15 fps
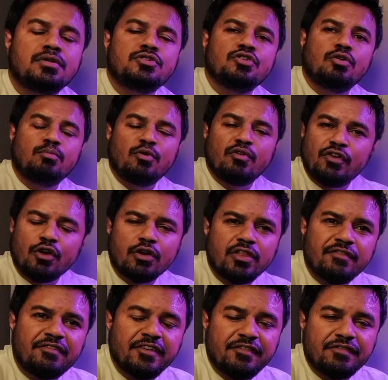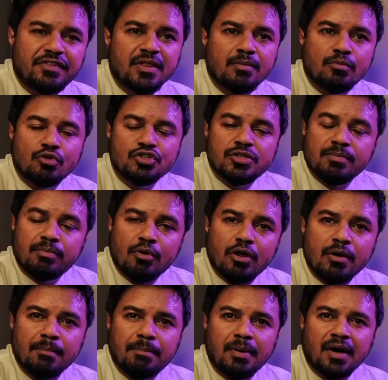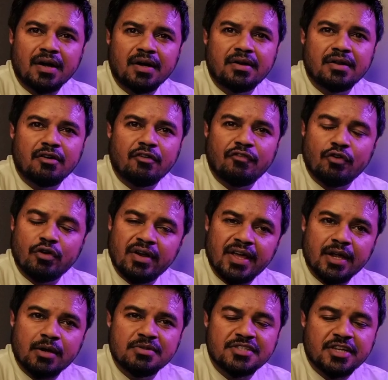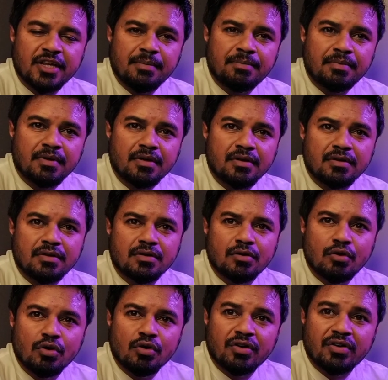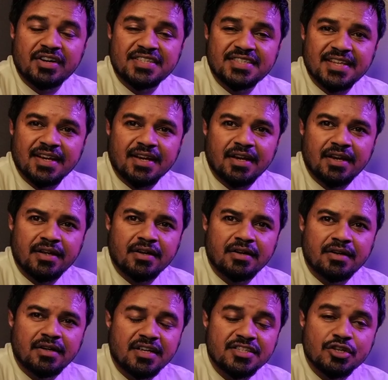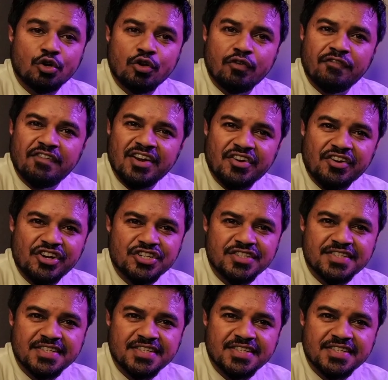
So moving on to the fifth and the most important part for an aquascape to look crystal clear is a good filtration